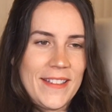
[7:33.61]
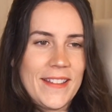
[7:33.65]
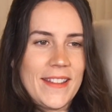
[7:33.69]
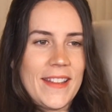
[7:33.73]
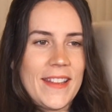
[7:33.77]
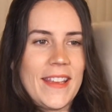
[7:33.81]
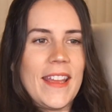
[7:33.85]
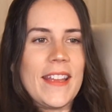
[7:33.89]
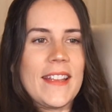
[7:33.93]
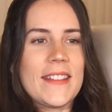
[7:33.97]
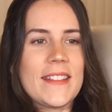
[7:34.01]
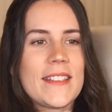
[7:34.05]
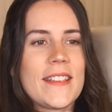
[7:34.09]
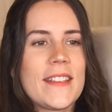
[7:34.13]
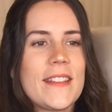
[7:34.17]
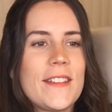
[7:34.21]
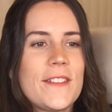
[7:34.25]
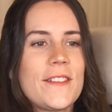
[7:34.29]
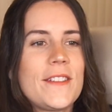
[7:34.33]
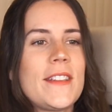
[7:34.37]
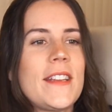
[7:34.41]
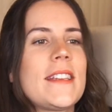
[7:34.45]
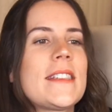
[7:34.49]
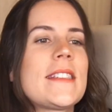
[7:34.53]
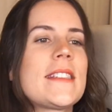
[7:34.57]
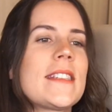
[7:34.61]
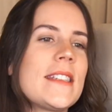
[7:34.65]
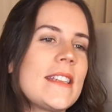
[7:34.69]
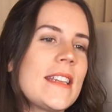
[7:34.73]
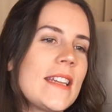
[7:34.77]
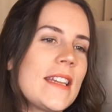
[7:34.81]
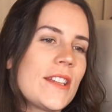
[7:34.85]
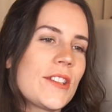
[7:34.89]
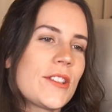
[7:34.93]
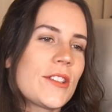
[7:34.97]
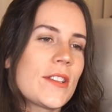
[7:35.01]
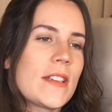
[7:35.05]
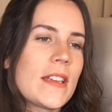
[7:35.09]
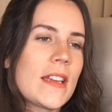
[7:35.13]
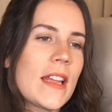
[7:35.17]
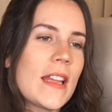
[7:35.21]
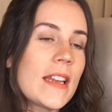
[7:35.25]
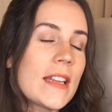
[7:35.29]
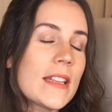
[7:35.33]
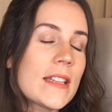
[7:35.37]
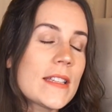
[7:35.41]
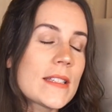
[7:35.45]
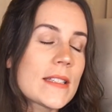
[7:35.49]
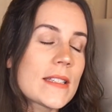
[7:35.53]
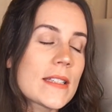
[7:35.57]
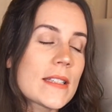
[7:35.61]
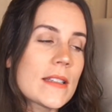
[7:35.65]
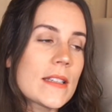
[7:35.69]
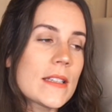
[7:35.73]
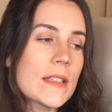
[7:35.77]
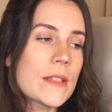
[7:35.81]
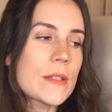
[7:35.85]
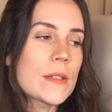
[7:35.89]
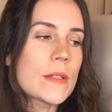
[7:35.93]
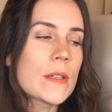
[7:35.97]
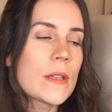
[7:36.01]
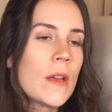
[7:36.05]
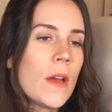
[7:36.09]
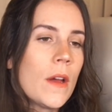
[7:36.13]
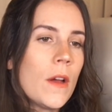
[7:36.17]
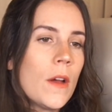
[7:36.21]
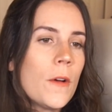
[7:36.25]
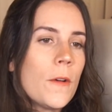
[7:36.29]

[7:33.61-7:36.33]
They get to their destination, and it's this